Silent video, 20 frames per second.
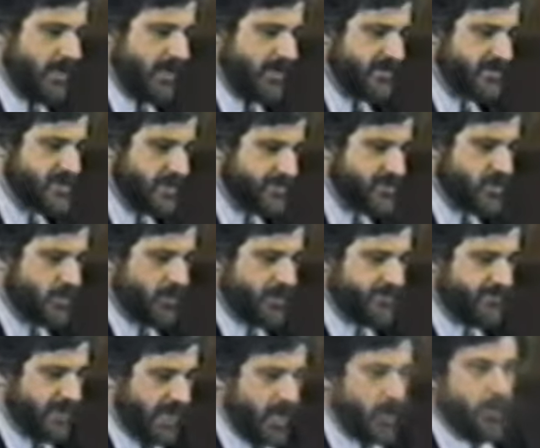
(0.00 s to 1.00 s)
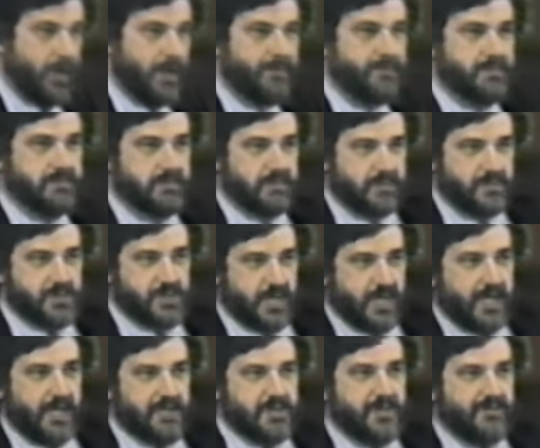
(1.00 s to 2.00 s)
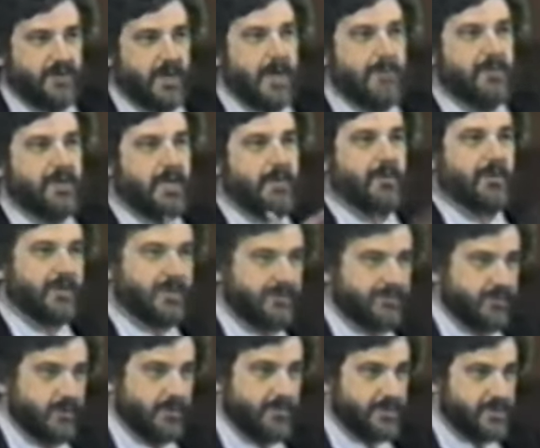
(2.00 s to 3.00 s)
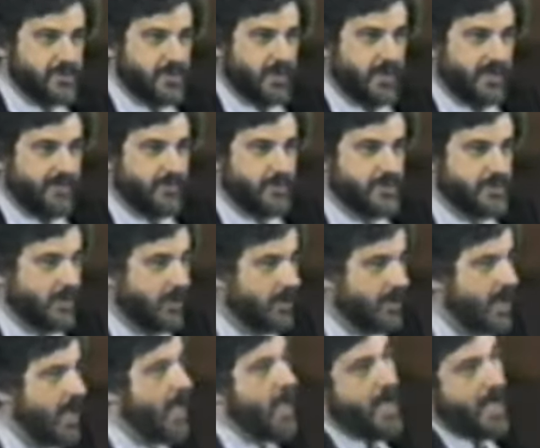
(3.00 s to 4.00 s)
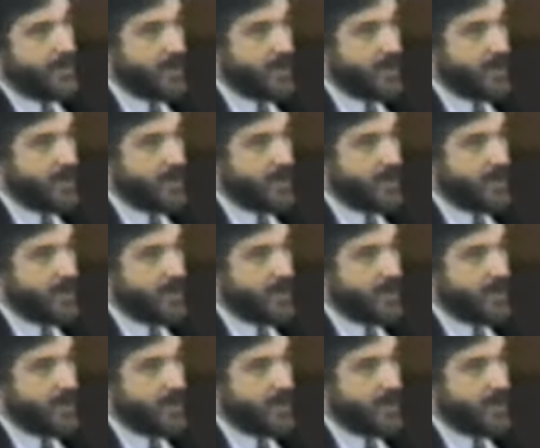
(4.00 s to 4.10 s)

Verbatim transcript: uh, subsequent follow-up studies have not been able to confirm this kind of result.